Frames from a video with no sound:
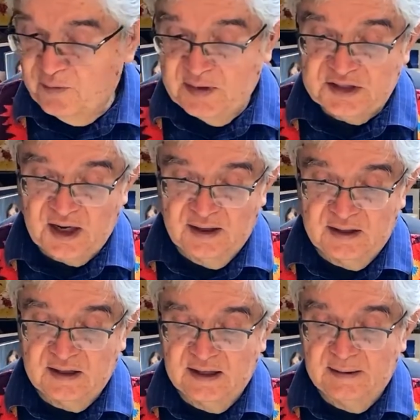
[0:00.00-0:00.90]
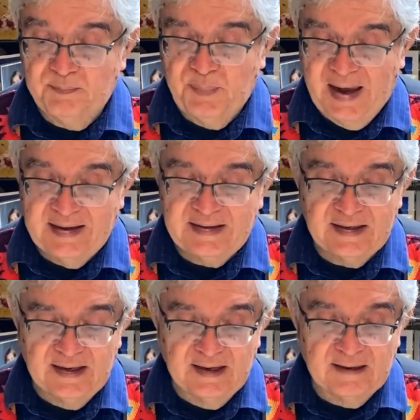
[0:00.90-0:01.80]
we start painting
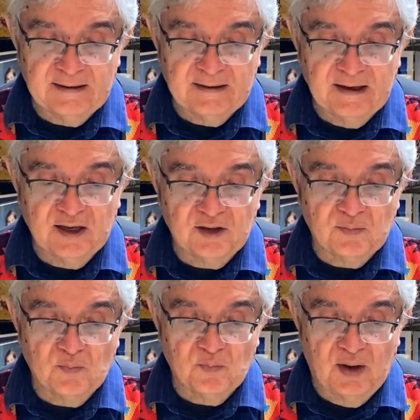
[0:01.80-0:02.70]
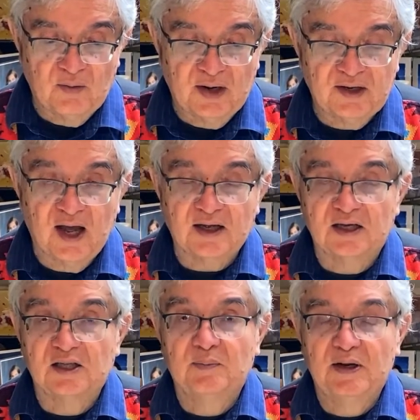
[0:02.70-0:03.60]
it, I want to talk a
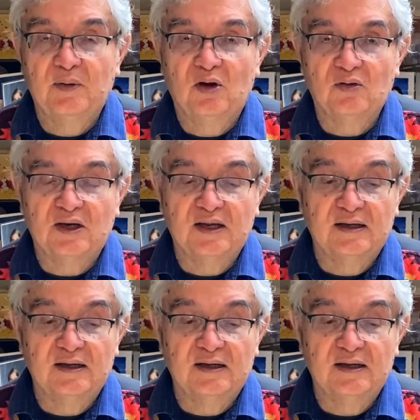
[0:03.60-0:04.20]
little bit about